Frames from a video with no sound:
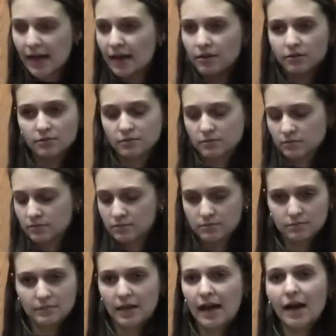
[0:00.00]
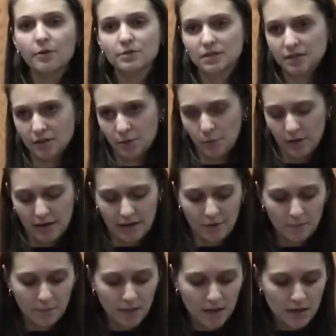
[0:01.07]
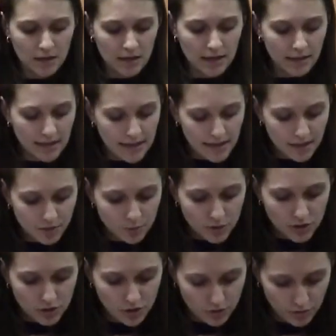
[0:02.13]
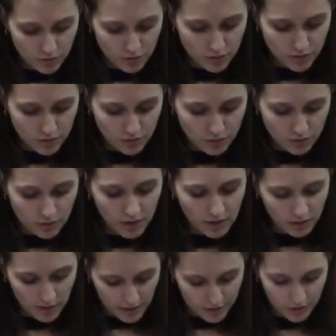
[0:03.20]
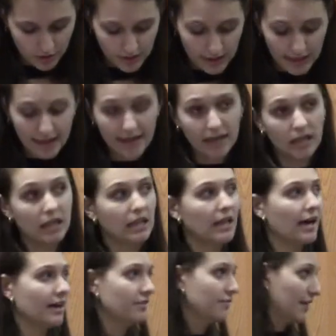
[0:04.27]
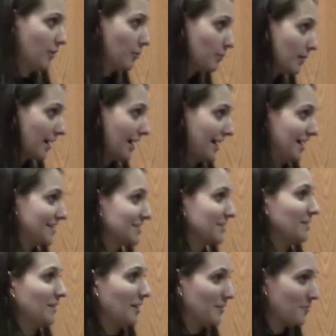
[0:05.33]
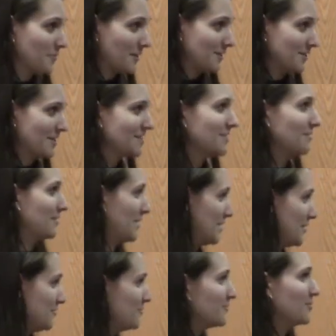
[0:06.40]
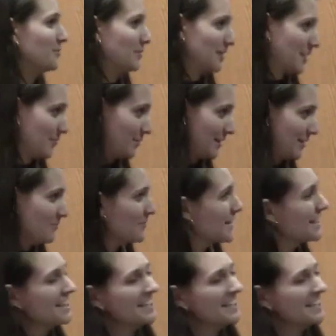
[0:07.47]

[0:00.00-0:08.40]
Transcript: How, how is it going to work out? In the end, we chose chronologically. I had a lot of help. I asked a lot of questions, so thank you for putting up with them.